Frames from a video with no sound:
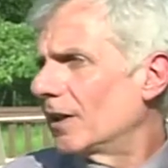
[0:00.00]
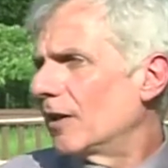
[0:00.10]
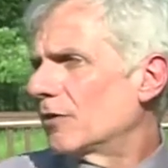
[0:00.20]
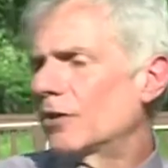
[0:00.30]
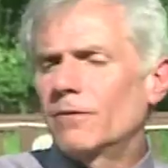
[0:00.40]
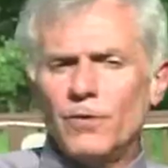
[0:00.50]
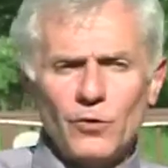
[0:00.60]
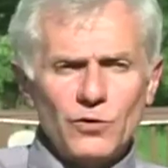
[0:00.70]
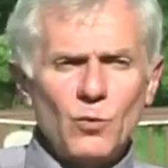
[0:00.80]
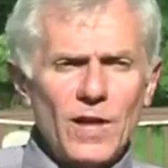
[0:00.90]
So the
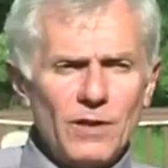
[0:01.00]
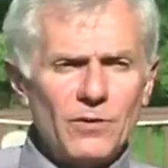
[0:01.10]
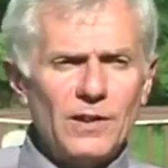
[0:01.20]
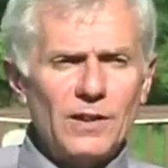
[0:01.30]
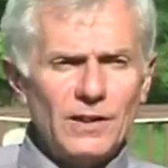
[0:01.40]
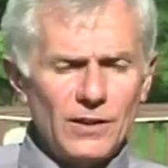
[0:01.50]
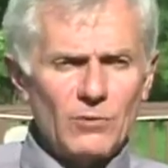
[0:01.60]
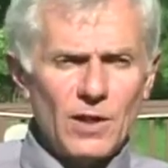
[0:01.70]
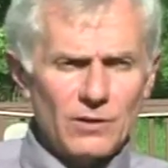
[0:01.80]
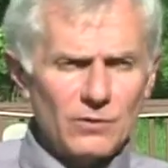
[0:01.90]
first wave are the elite
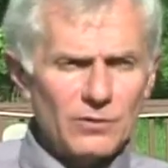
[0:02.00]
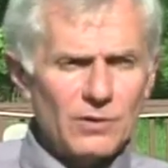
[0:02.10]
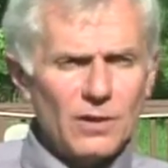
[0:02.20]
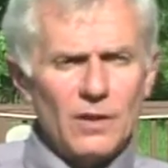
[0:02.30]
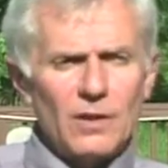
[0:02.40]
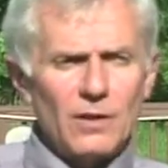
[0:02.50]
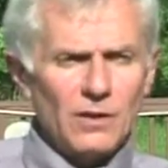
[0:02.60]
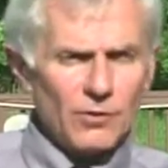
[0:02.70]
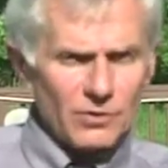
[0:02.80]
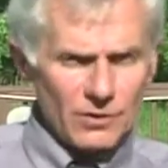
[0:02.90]
runners.
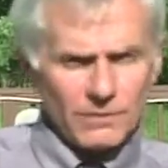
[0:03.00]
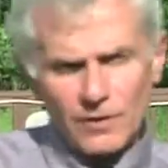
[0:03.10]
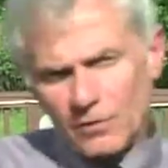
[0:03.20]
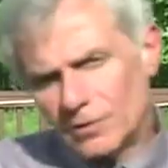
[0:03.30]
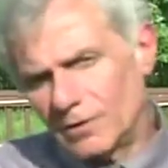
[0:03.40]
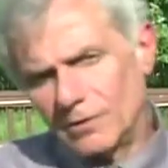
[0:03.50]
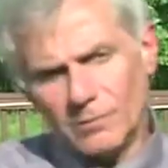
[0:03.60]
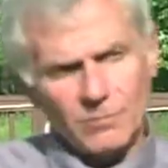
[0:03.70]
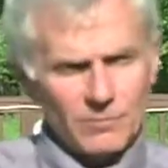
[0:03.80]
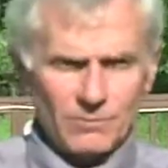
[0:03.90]
Those are the folks that are
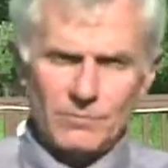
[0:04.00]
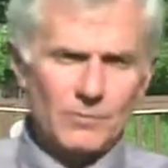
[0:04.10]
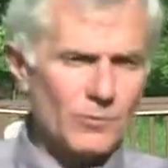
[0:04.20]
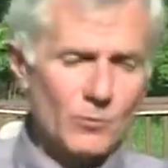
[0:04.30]
right.